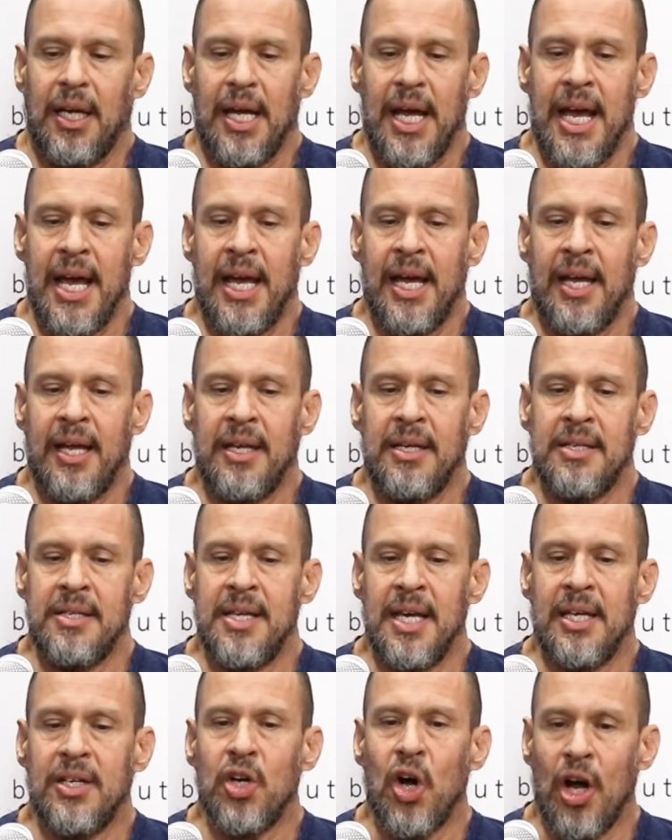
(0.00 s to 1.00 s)
and
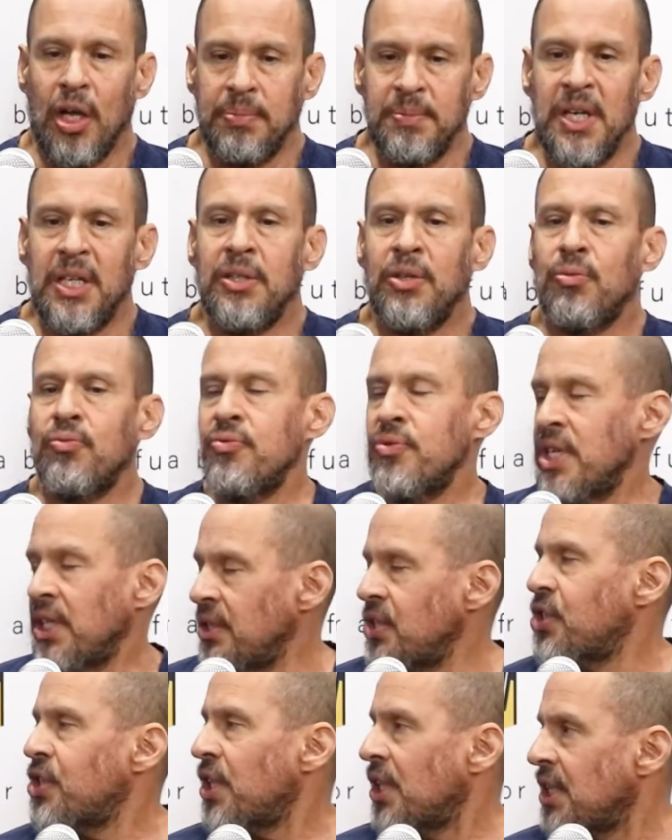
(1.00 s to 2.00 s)
they caught me on a really
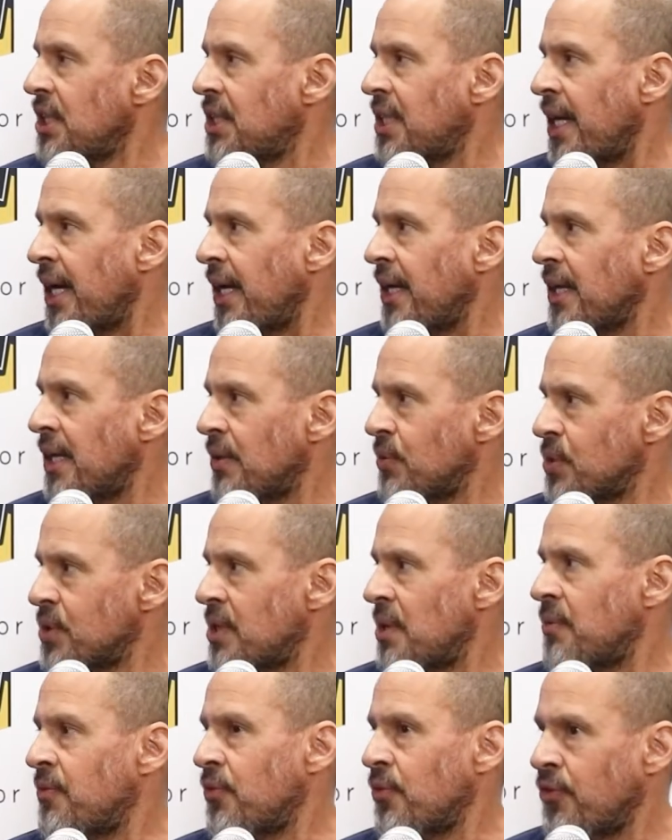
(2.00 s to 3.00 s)
shitty day. I was in
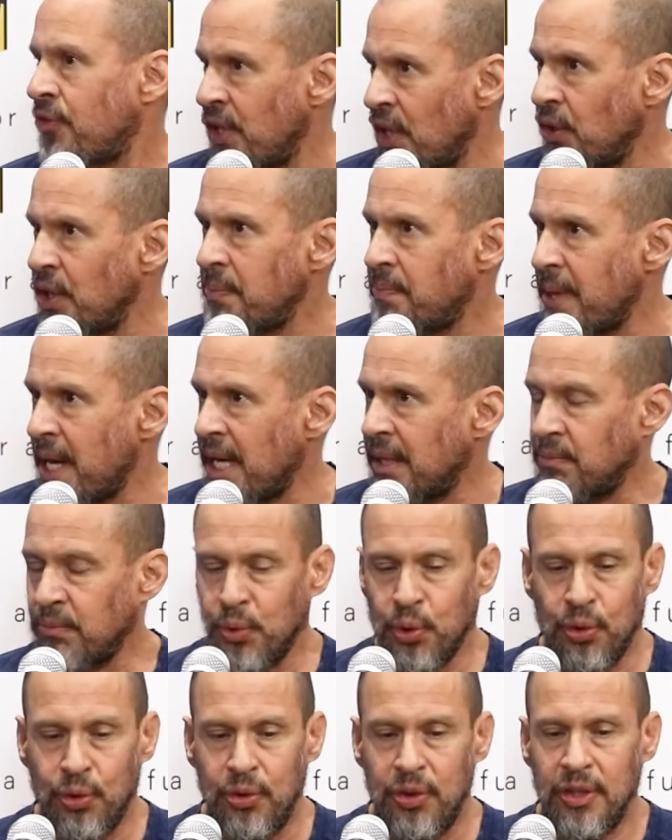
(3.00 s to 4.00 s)
a very bad
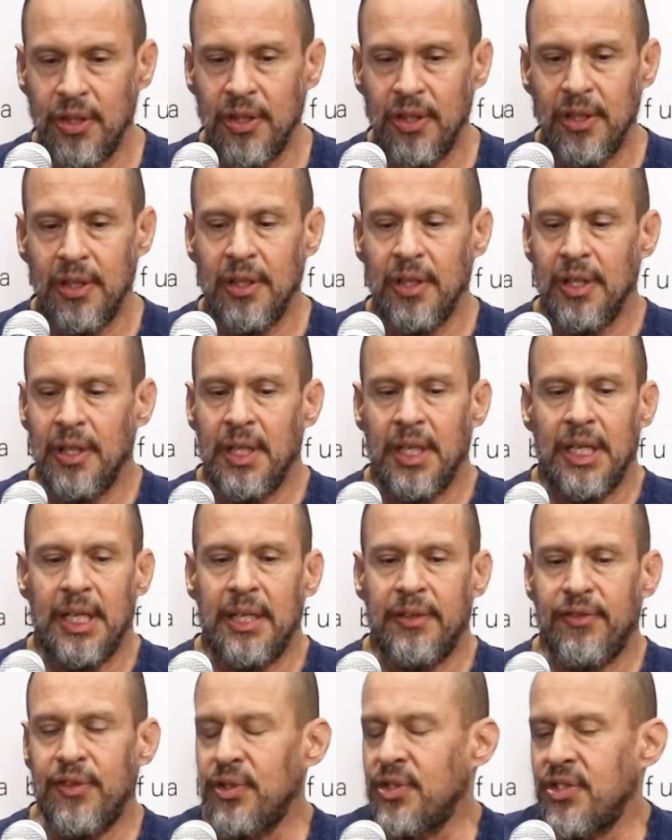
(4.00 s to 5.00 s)
mood
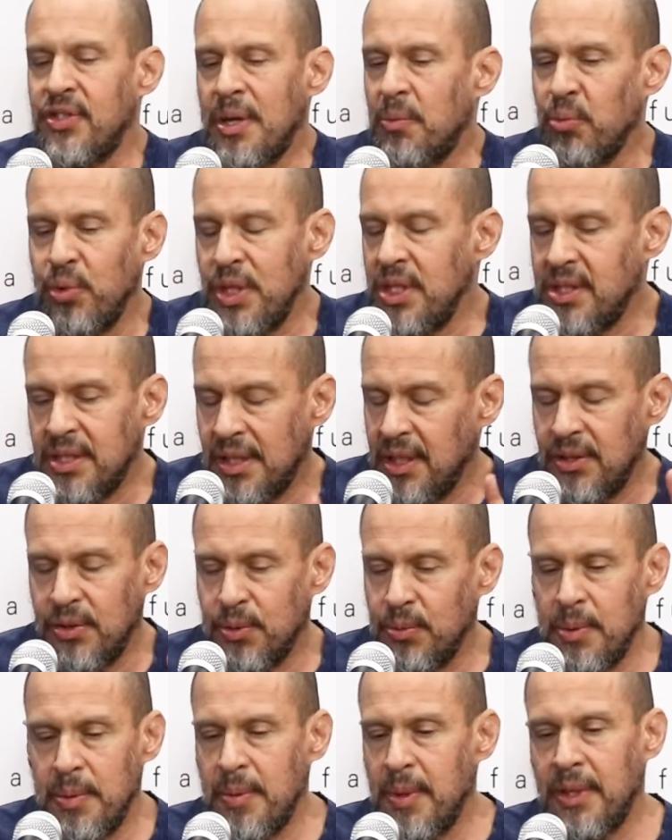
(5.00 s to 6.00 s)
for some reason. I
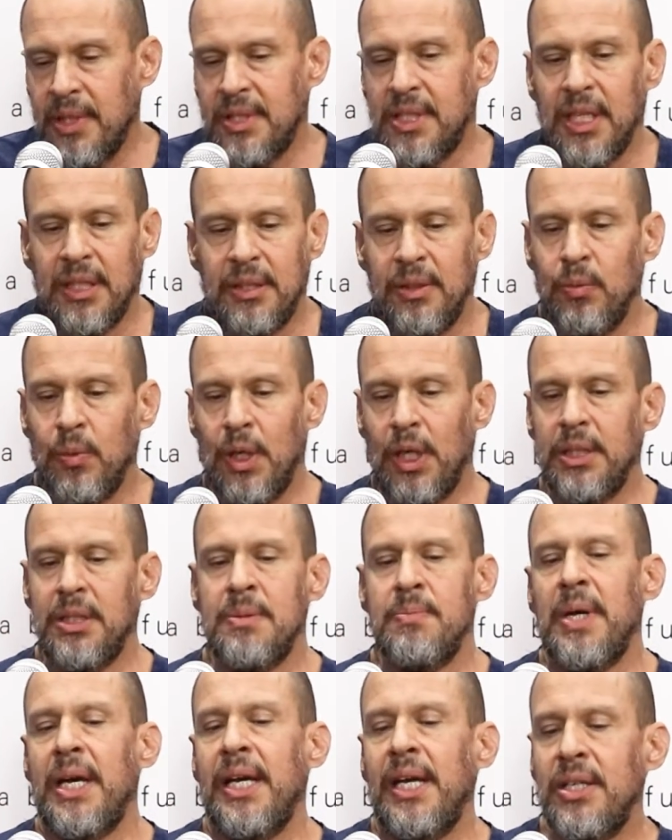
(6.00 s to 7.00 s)
don't remember exactly what.
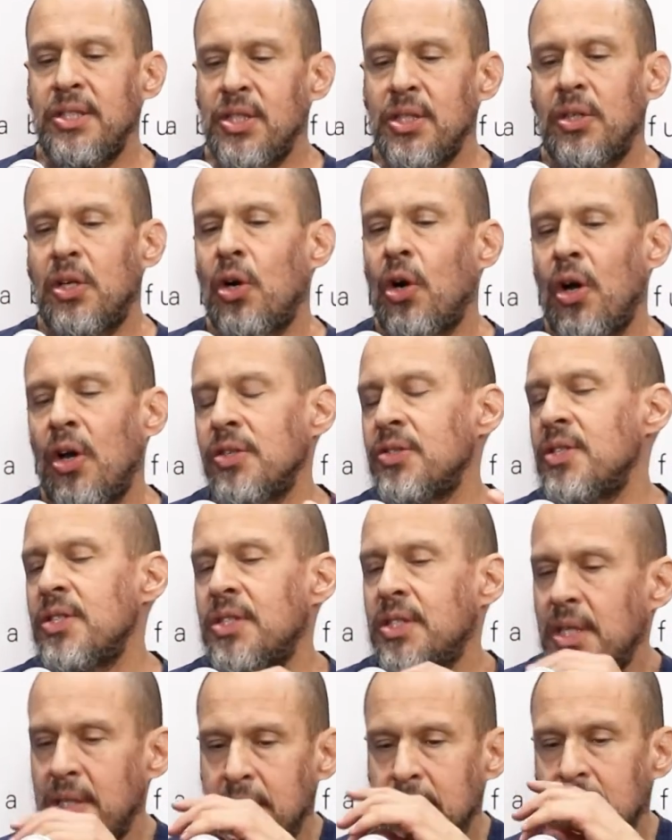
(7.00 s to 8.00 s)
And my agent calls and
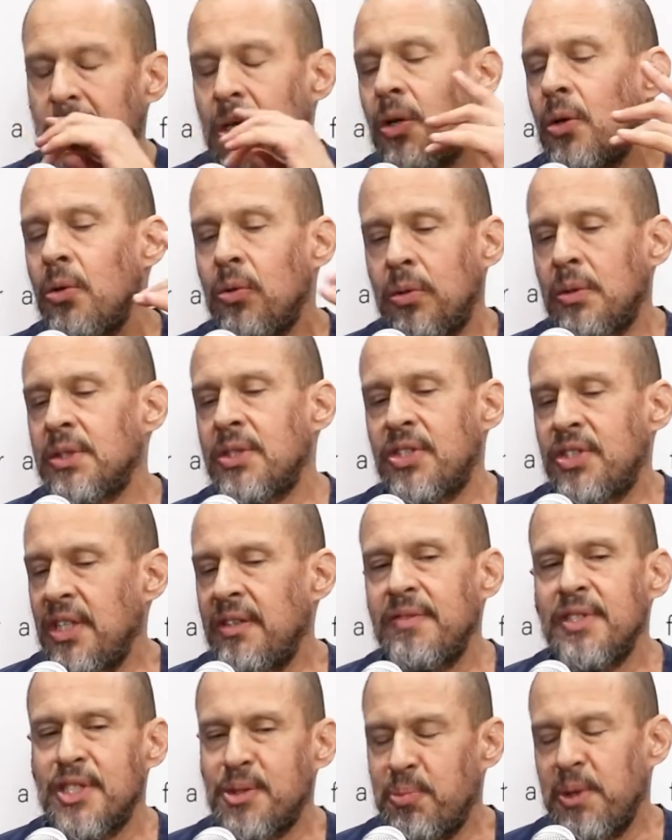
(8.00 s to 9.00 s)
says,
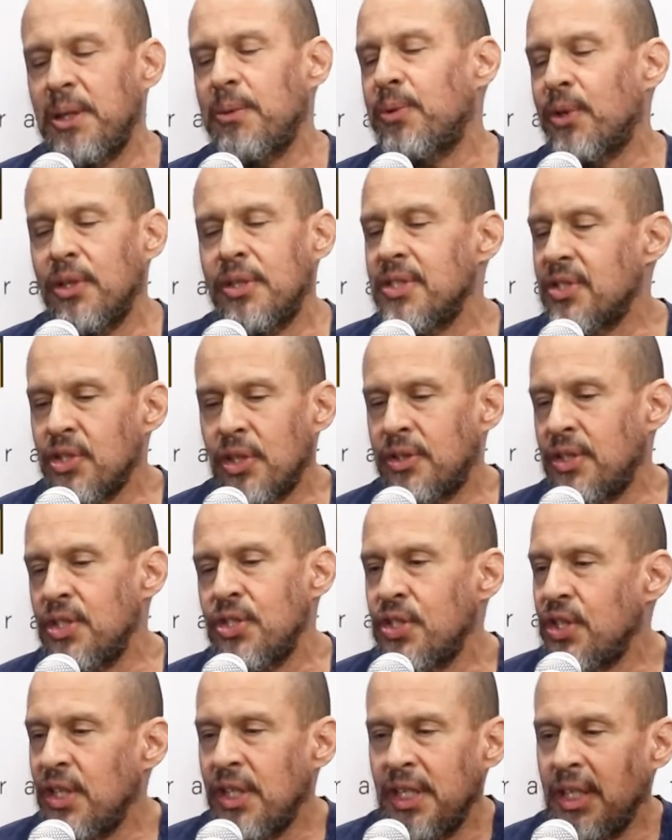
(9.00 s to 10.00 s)
Steven Spielberg is
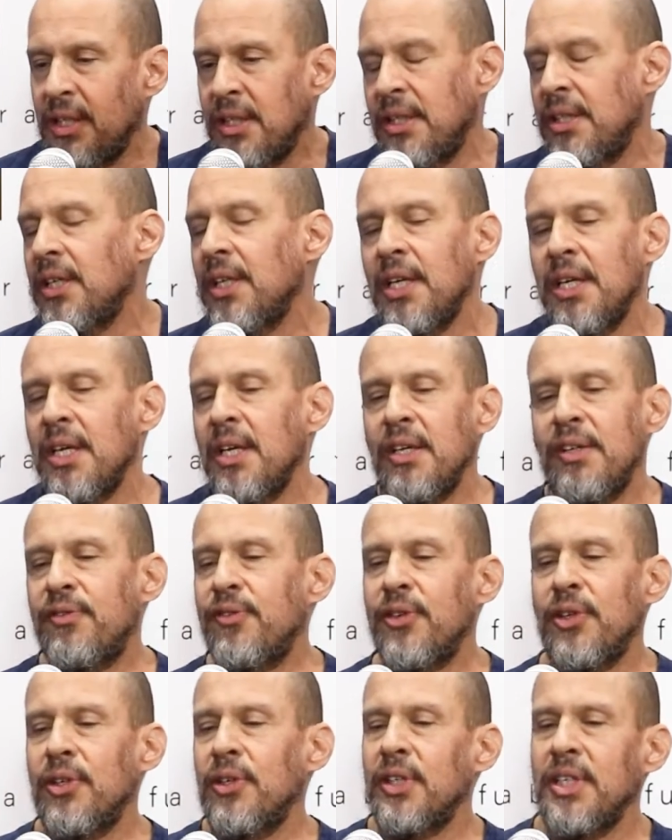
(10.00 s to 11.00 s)
auditioning
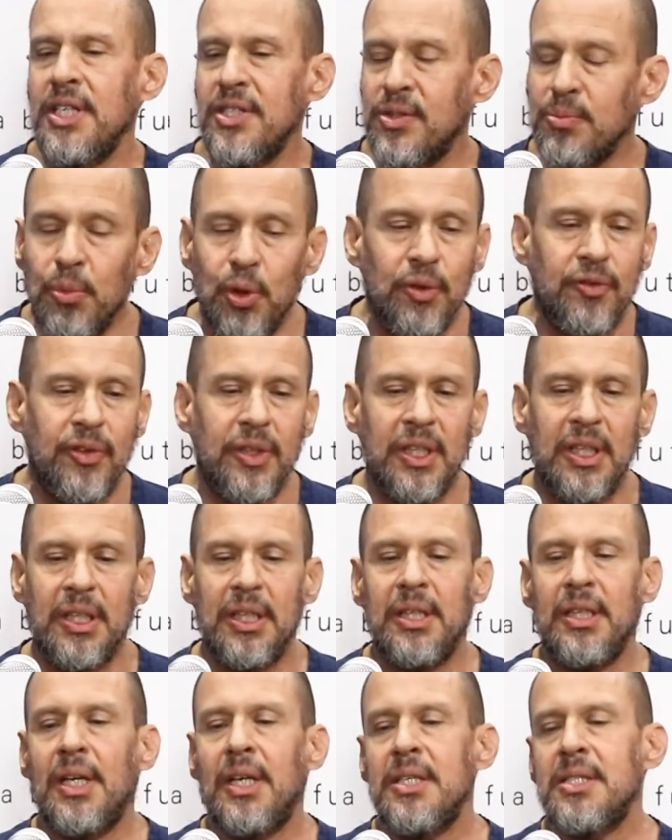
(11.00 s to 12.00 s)
for his
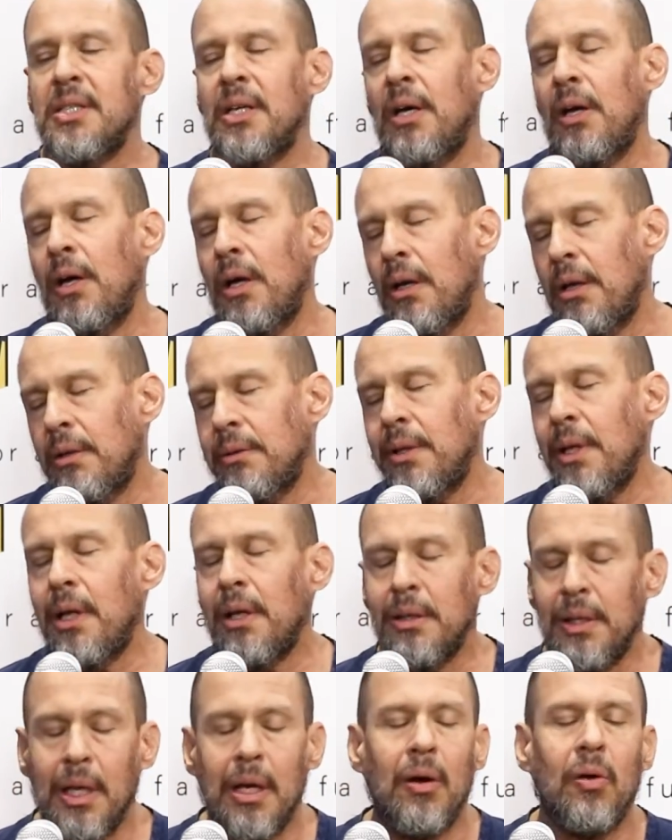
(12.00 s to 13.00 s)
movie. And I said, oh,
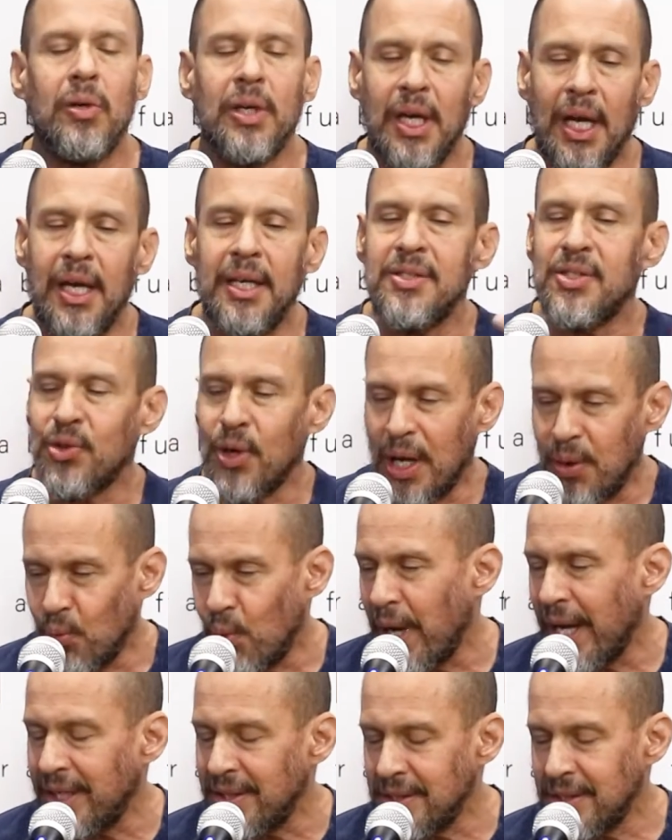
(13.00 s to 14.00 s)
then okay. So I
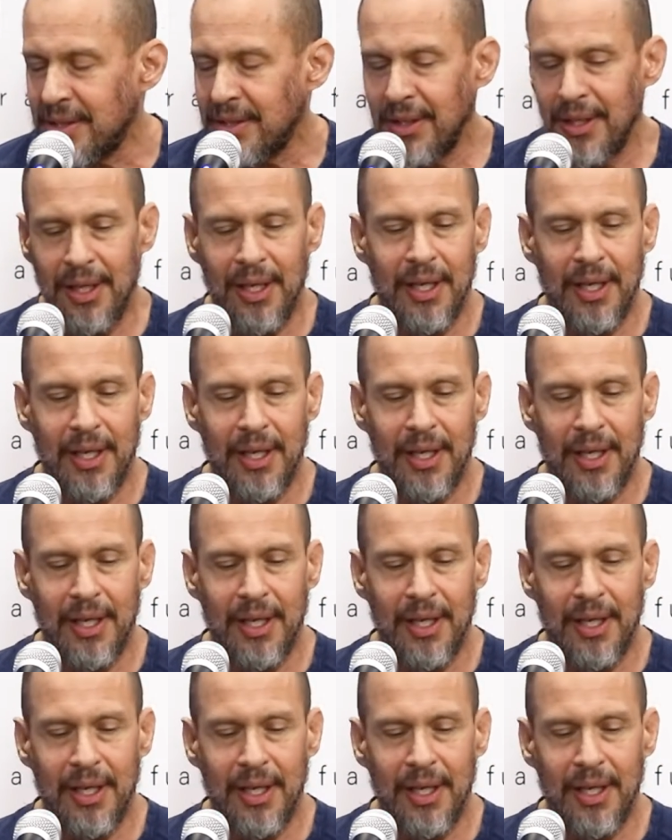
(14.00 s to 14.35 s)
went,